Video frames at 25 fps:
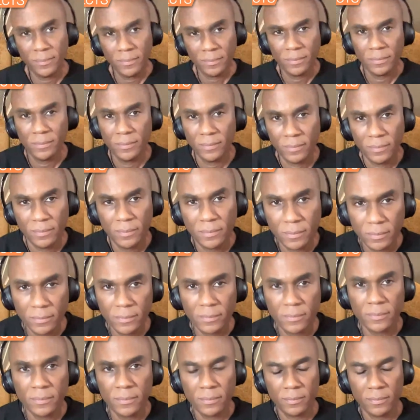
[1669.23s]

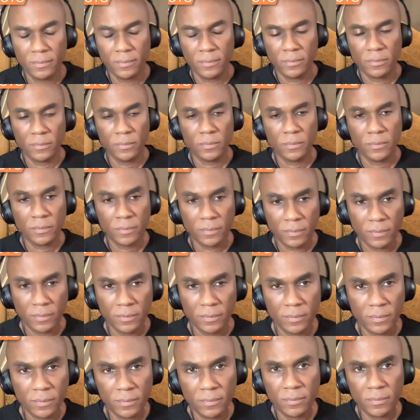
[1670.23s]

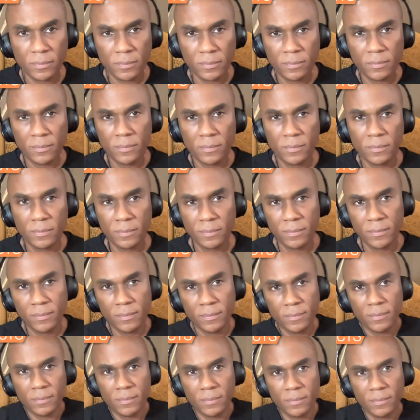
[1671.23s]

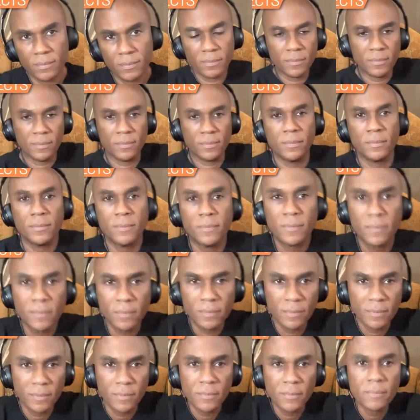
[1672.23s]

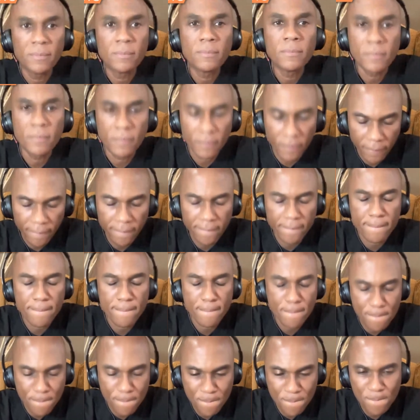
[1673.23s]

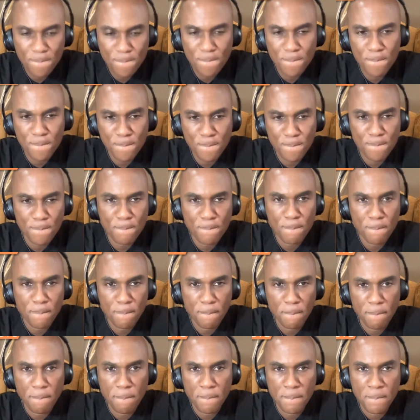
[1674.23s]

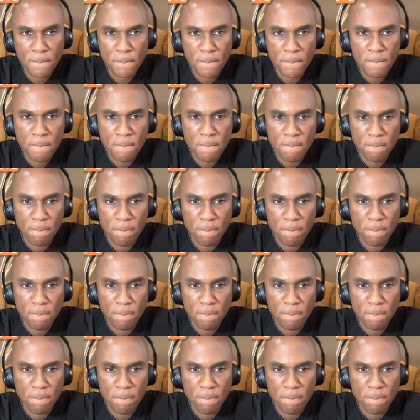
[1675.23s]
(not speaking)